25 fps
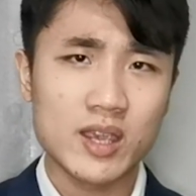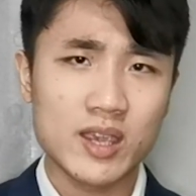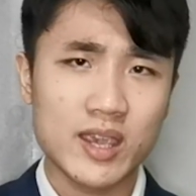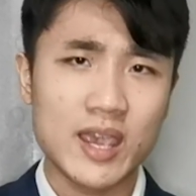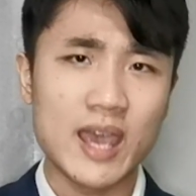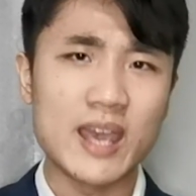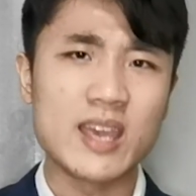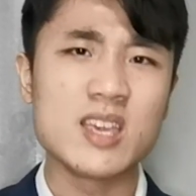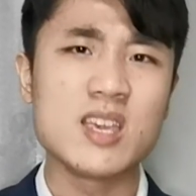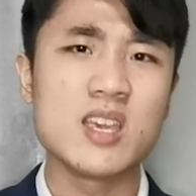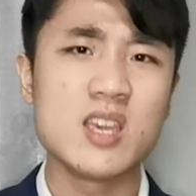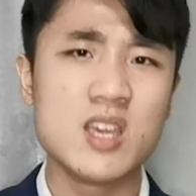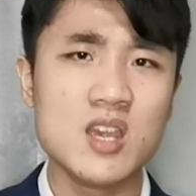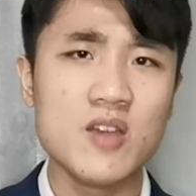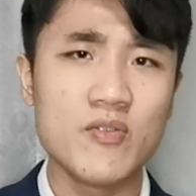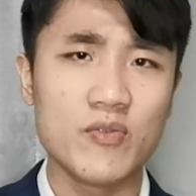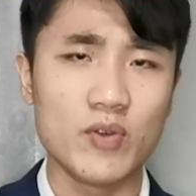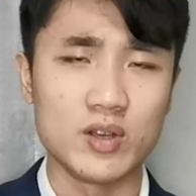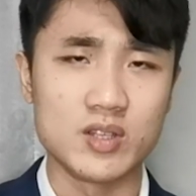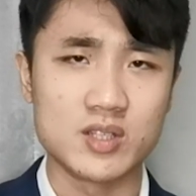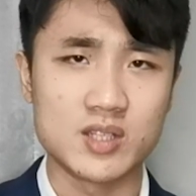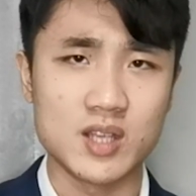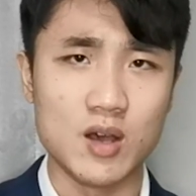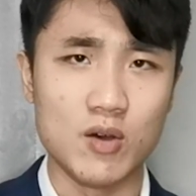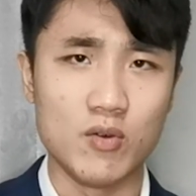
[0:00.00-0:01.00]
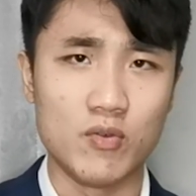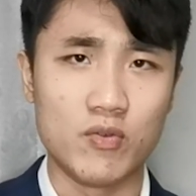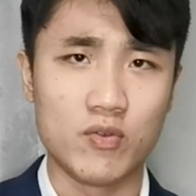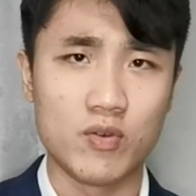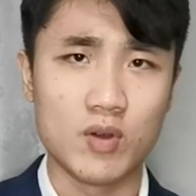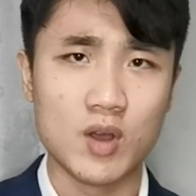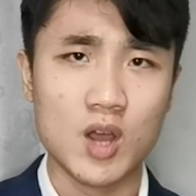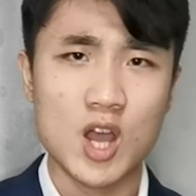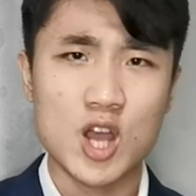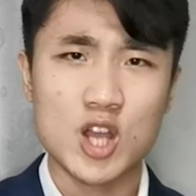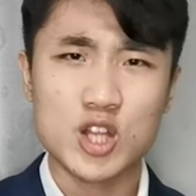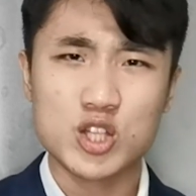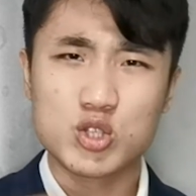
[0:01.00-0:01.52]
can give yourself
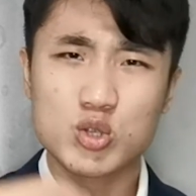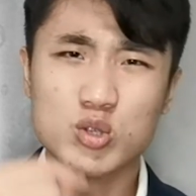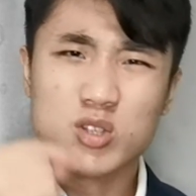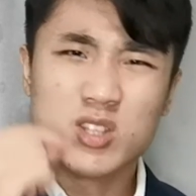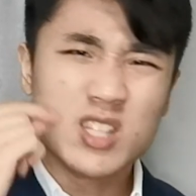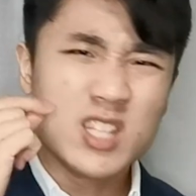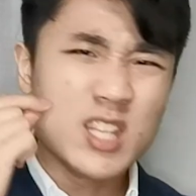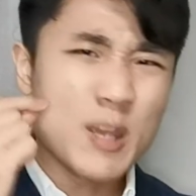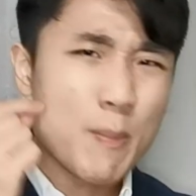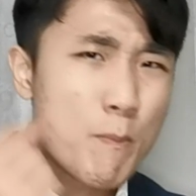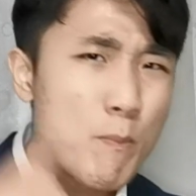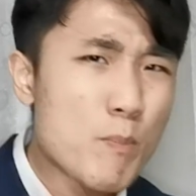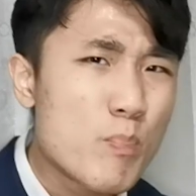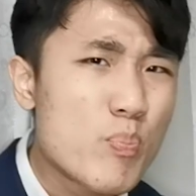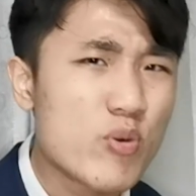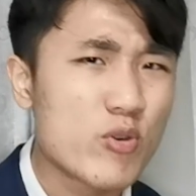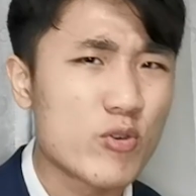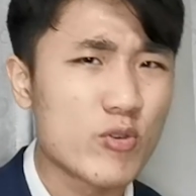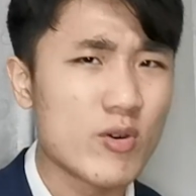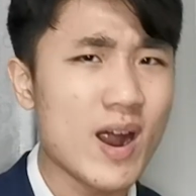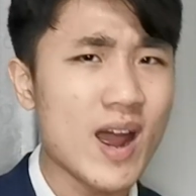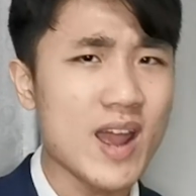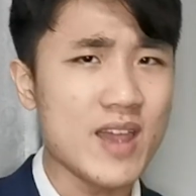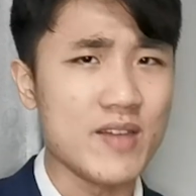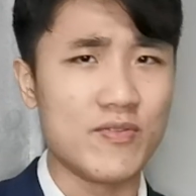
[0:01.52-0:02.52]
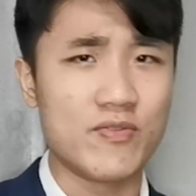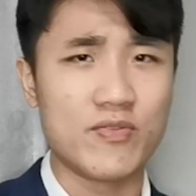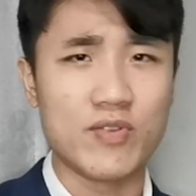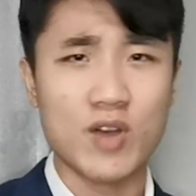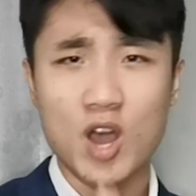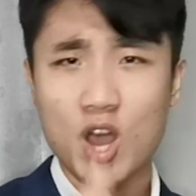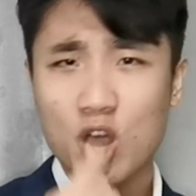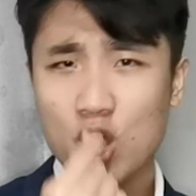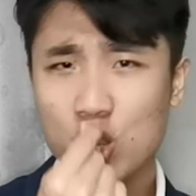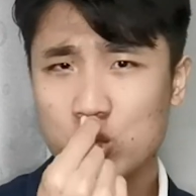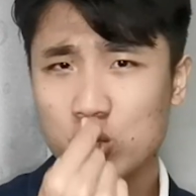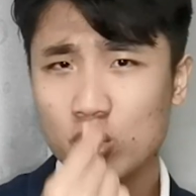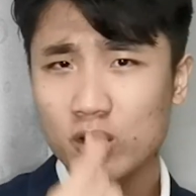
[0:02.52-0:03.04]
to deprive
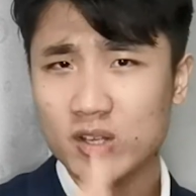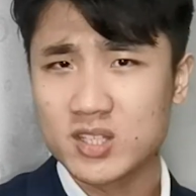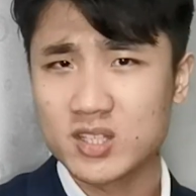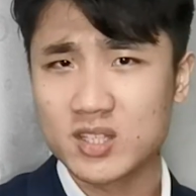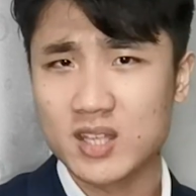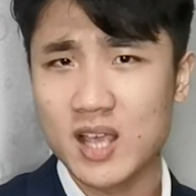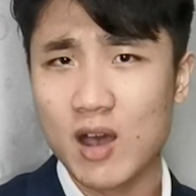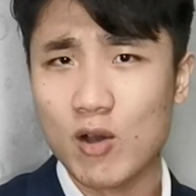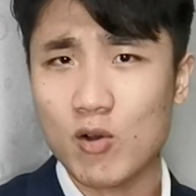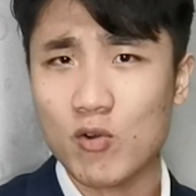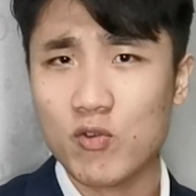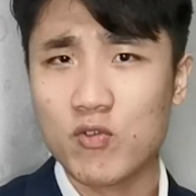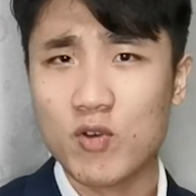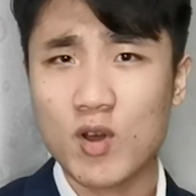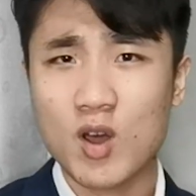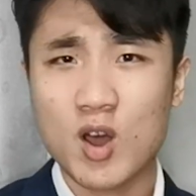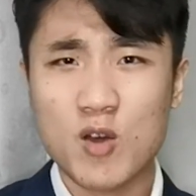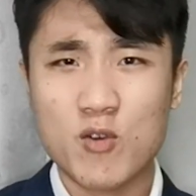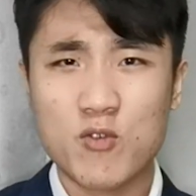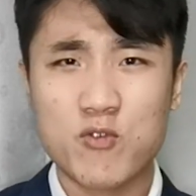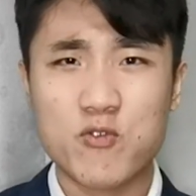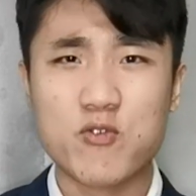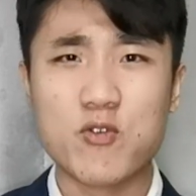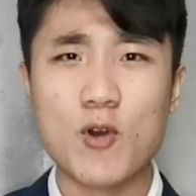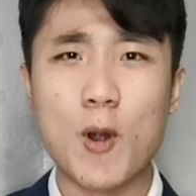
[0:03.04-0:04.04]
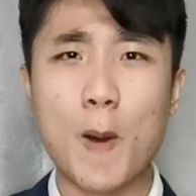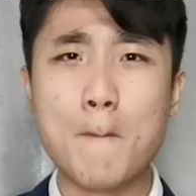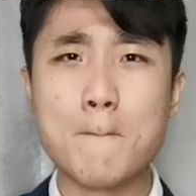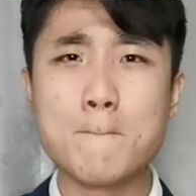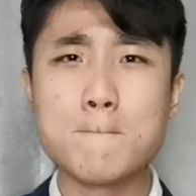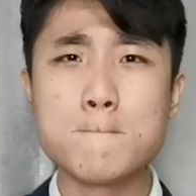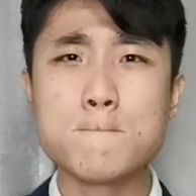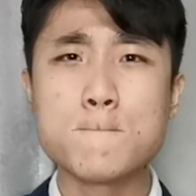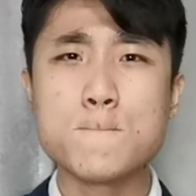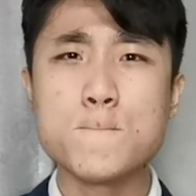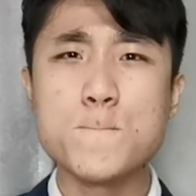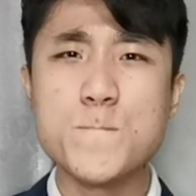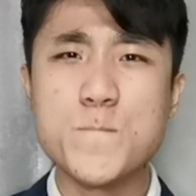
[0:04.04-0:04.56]
yourself from
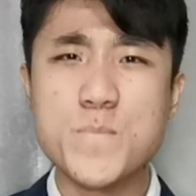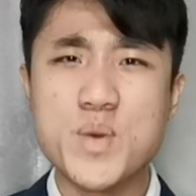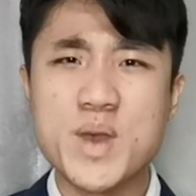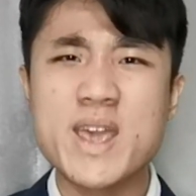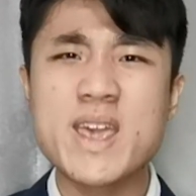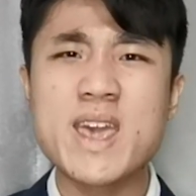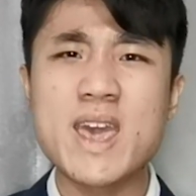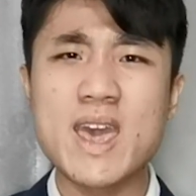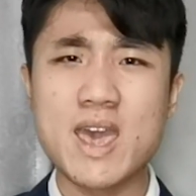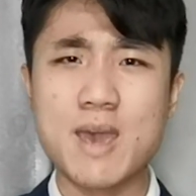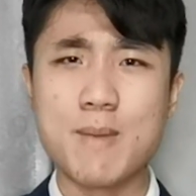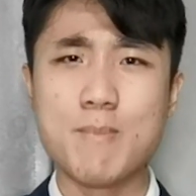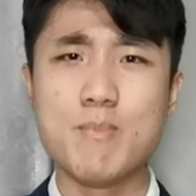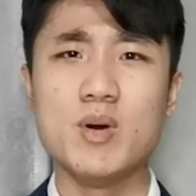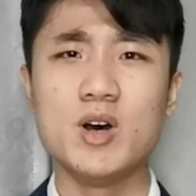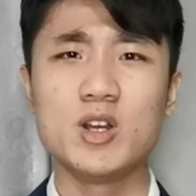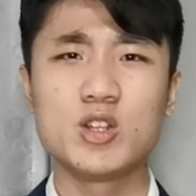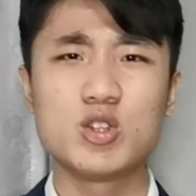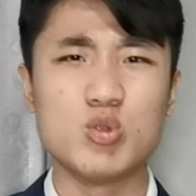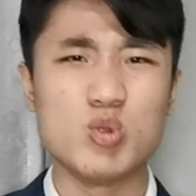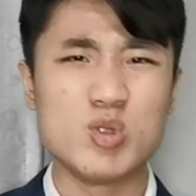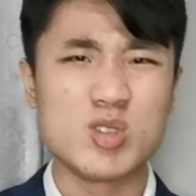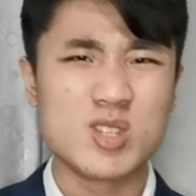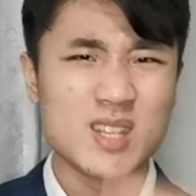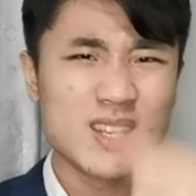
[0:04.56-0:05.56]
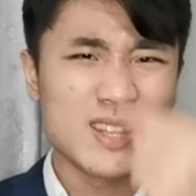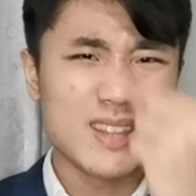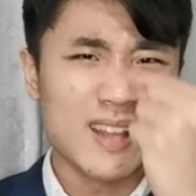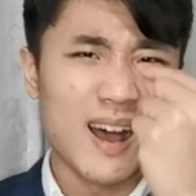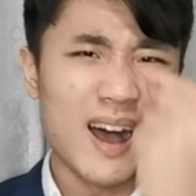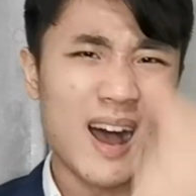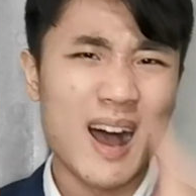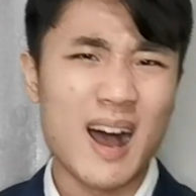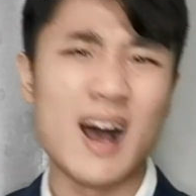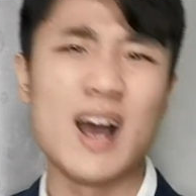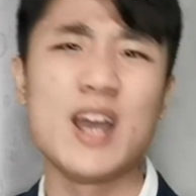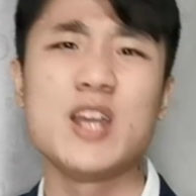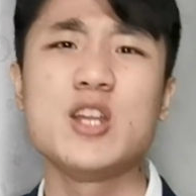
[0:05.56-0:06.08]
being able to sing the
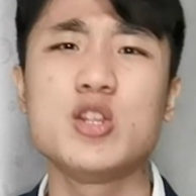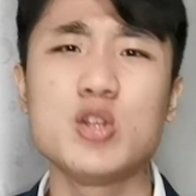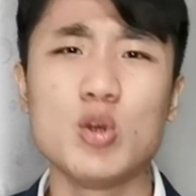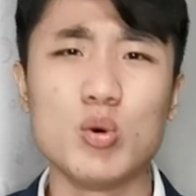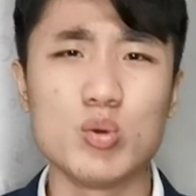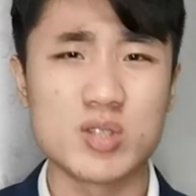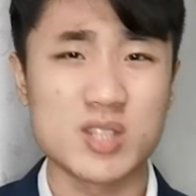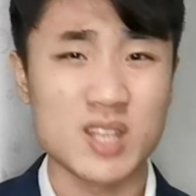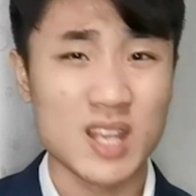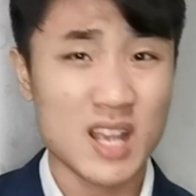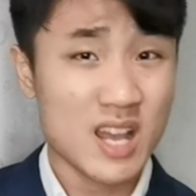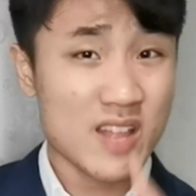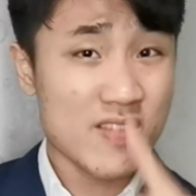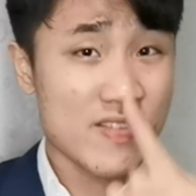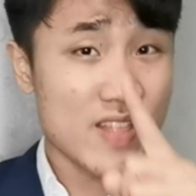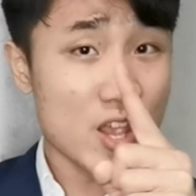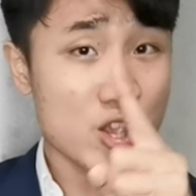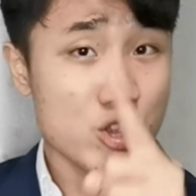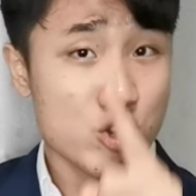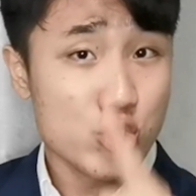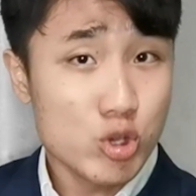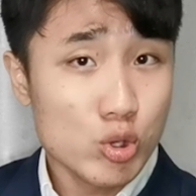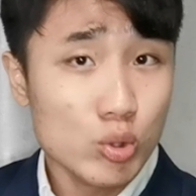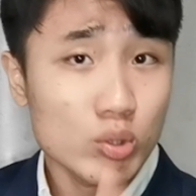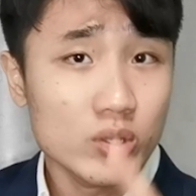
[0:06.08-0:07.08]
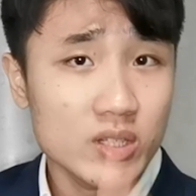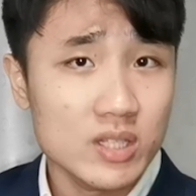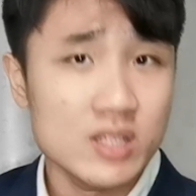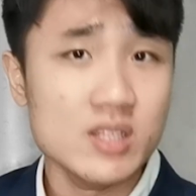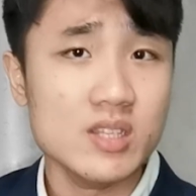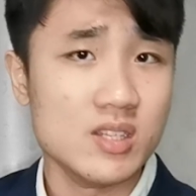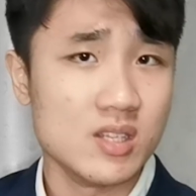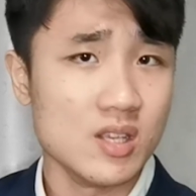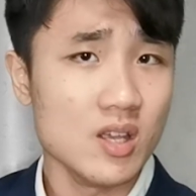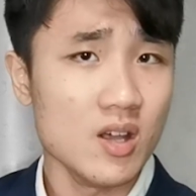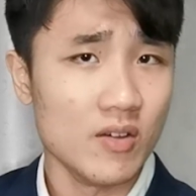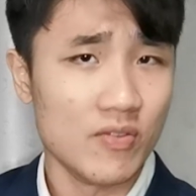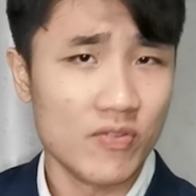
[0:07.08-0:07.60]
high notes that you
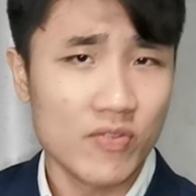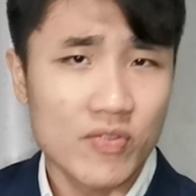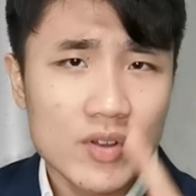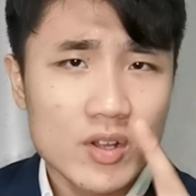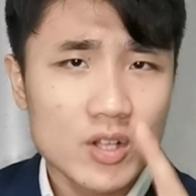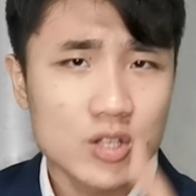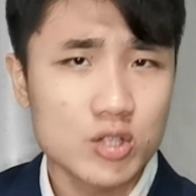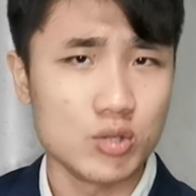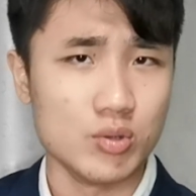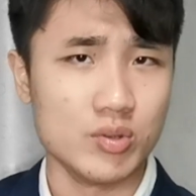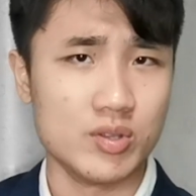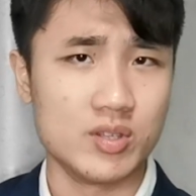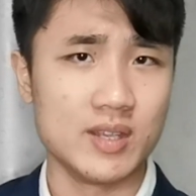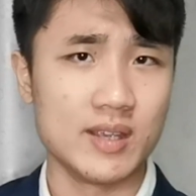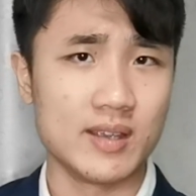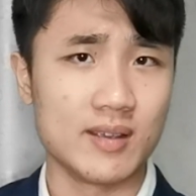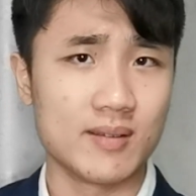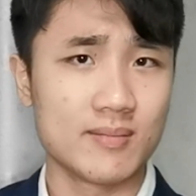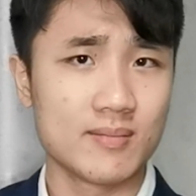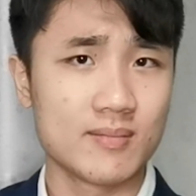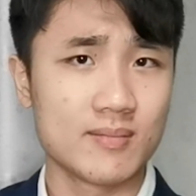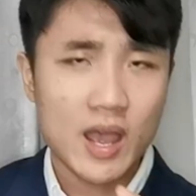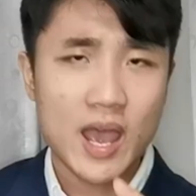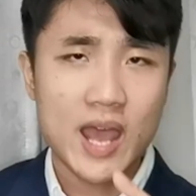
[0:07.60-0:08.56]
deserve to sing.